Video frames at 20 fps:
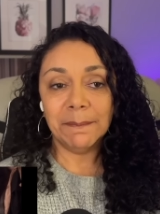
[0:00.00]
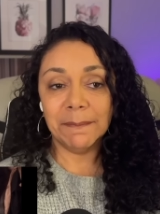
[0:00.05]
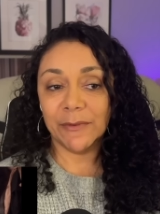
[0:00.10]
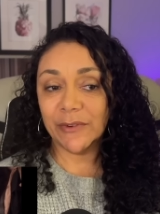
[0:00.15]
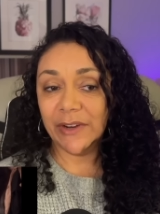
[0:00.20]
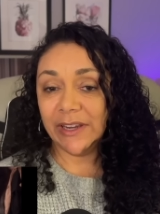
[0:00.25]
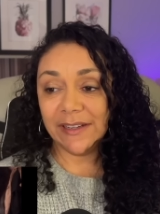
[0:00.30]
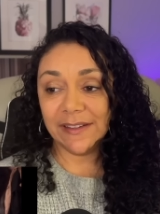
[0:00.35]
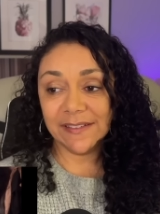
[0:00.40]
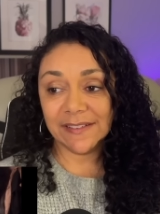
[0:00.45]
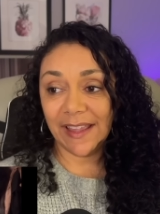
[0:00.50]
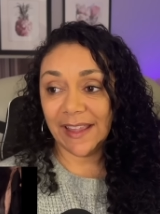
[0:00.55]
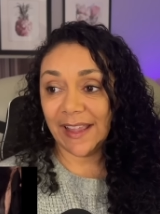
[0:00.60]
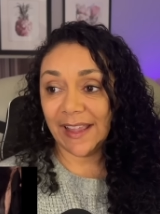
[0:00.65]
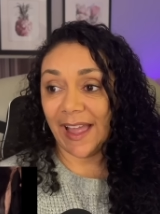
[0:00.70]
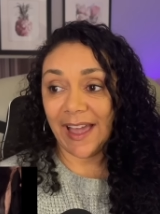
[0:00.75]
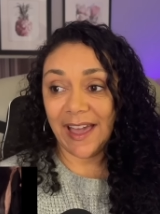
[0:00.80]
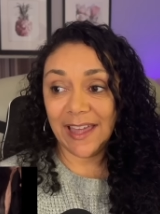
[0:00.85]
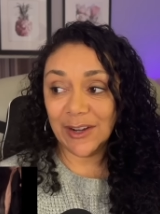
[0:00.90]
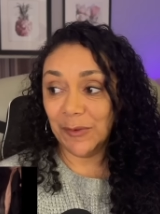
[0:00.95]
Marina's like,
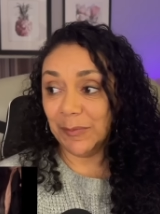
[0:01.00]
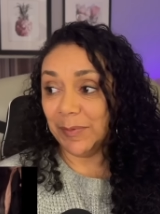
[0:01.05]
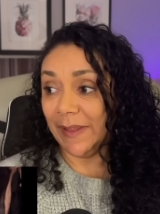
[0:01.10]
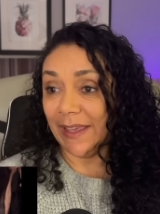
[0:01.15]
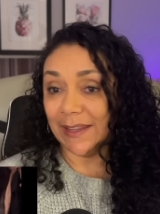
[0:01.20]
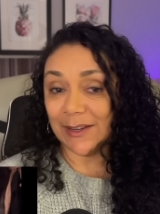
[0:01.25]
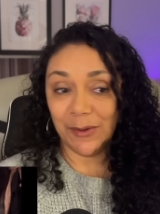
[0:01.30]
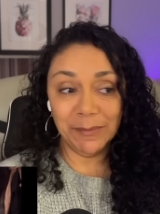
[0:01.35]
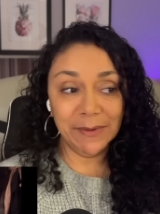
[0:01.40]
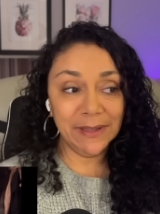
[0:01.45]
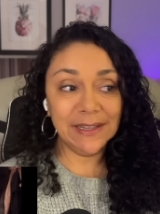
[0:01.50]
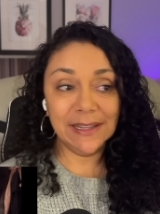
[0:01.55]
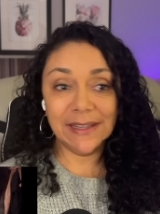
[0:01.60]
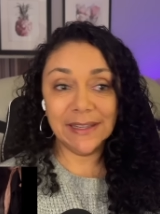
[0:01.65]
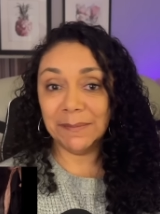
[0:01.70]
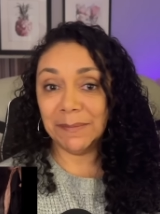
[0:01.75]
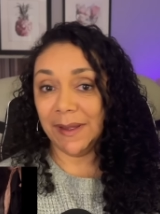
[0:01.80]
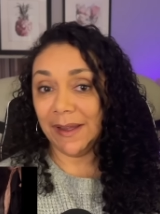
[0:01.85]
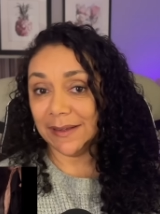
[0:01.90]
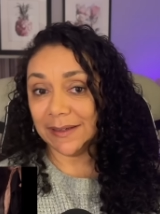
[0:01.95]
I don't plan on being in the
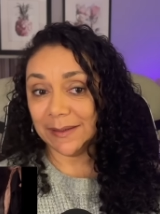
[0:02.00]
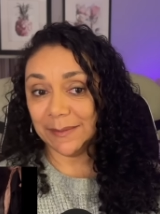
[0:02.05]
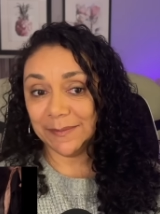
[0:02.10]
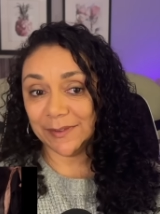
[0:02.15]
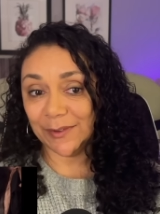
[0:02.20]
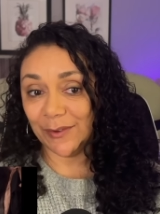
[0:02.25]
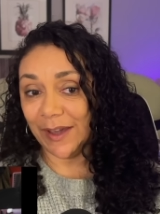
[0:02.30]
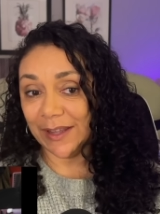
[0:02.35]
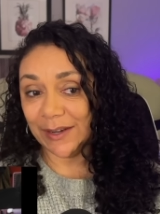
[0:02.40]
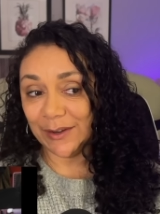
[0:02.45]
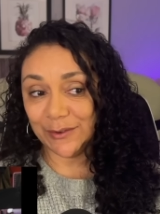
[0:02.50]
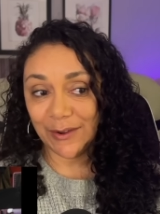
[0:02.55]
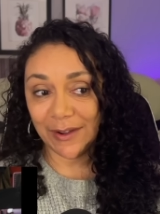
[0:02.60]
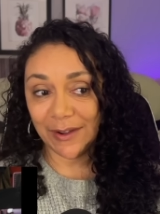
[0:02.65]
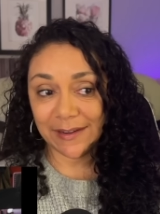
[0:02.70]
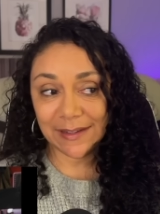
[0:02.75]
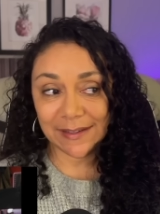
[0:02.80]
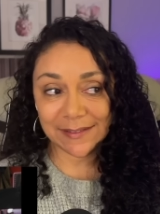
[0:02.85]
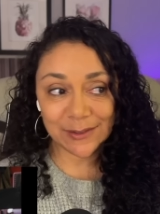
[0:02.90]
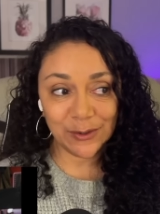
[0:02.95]
bottom, so I don't know
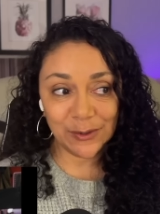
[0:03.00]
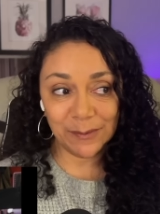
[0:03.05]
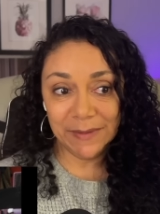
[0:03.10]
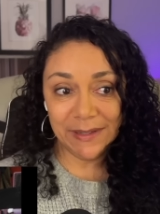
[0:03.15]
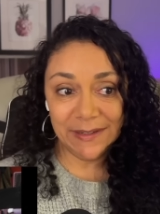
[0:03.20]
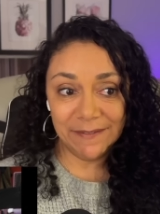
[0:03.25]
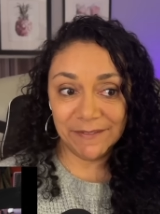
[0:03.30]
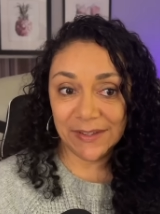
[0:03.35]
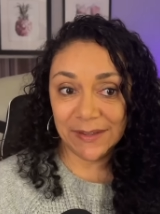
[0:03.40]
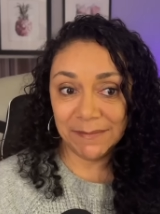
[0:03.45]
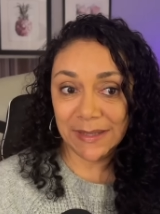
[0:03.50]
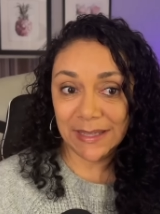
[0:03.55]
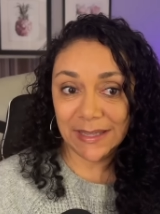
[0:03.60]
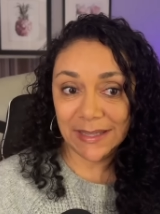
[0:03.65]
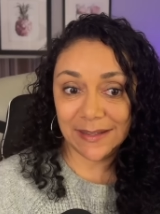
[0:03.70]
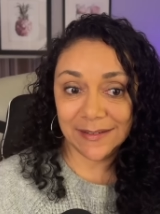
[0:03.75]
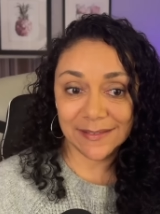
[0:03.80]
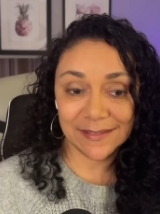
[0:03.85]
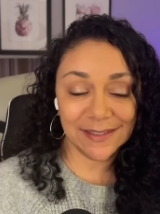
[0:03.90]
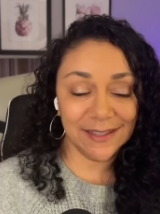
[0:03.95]
how that's going to benefit
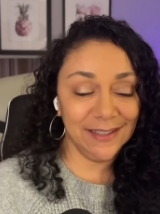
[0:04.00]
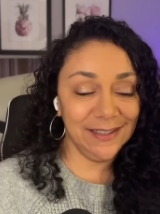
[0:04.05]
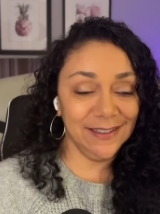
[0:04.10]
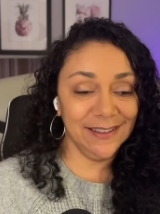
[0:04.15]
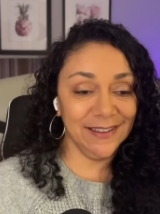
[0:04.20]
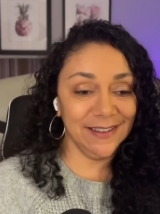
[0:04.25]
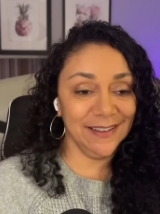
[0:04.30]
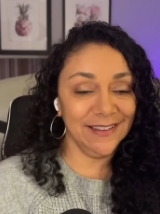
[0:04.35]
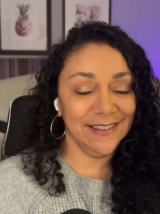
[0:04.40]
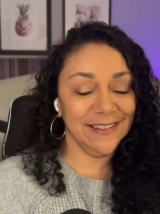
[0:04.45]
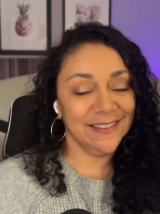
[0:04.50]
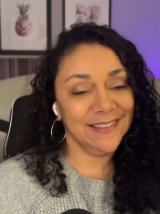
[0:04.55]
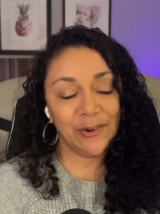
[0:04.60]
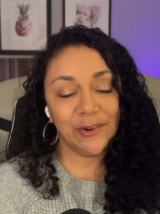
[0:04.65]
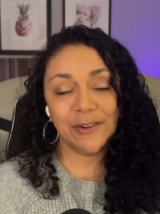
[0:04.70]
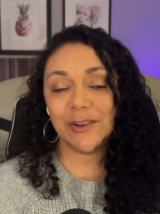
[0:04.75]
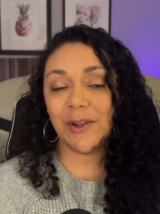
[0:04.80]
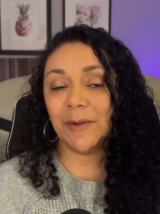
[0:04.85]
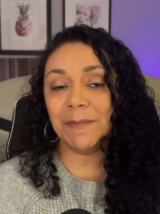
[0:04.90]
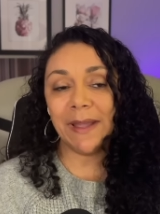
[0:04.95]
me.
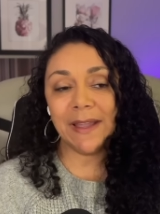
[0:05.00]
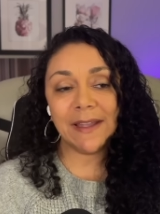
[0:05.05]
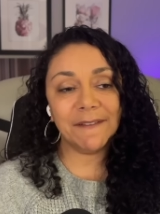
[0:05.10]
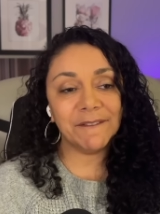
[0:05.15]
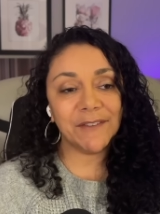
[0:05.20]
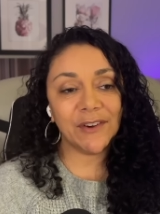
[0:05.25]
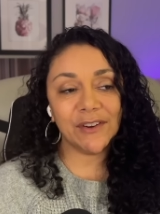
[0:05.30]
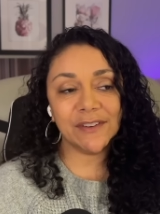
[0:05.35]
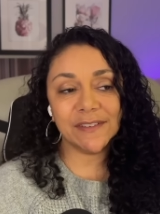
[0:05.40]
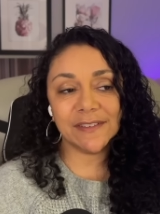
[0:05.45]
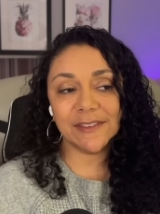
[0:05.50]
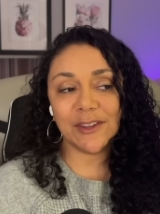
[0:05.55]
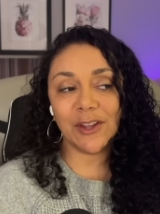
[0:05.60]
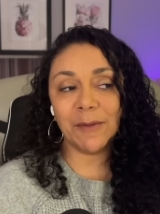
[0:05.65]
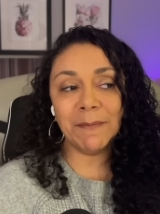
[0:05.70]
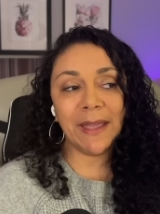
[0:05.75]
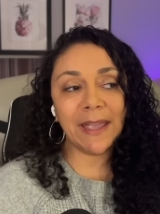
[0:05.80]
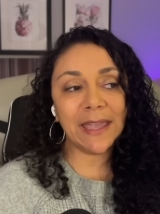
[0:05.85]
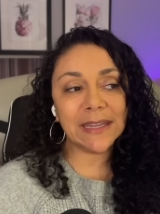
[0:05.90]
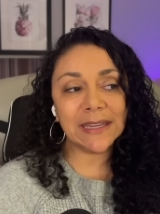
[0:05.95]
Girl, don't make
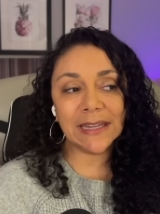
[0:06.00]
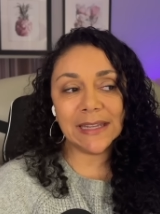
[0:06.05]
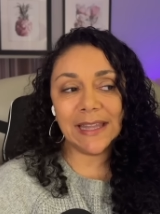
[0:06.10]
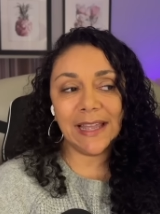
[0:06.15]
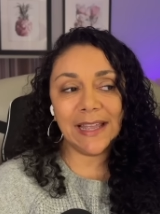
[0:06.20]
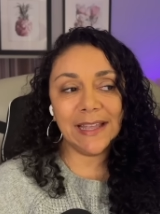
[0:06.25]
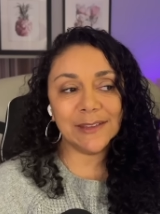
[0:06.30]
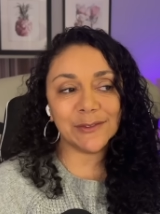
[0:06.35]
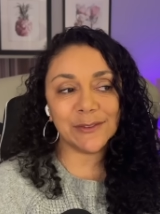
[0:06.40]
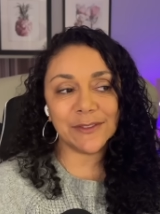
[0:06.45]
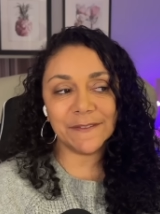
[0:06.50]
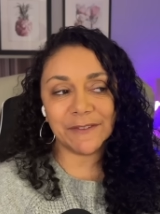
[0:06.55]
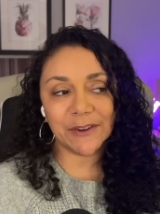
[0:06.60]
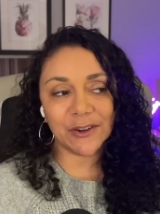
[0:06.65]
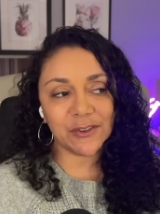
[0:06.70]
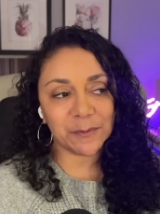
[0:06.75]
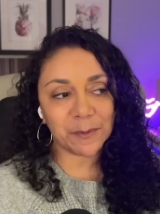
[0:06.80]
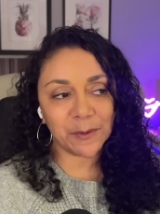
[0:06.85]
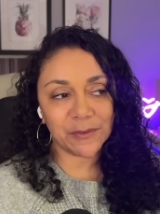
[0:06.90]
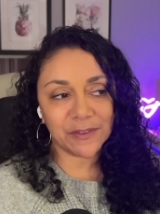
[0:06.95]
an alliance with the
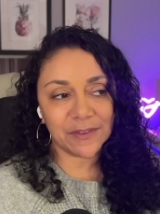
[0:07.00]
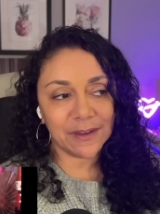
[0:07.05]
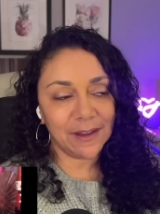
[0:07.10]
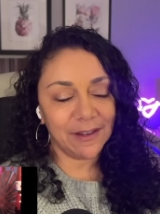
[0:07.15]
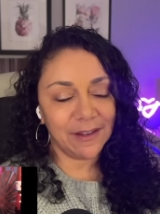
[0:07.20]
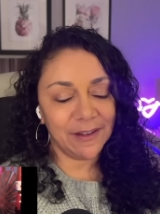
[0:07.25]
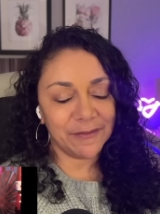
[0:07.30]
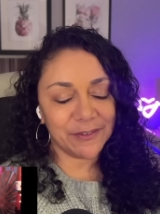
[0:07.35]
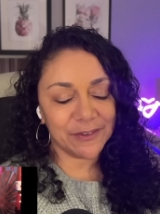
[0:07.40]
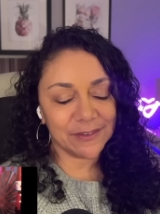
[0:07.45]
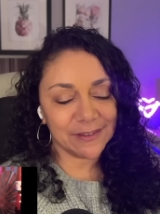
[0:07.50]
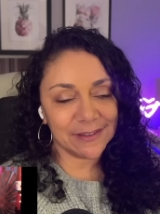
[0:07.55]
first person that offers it.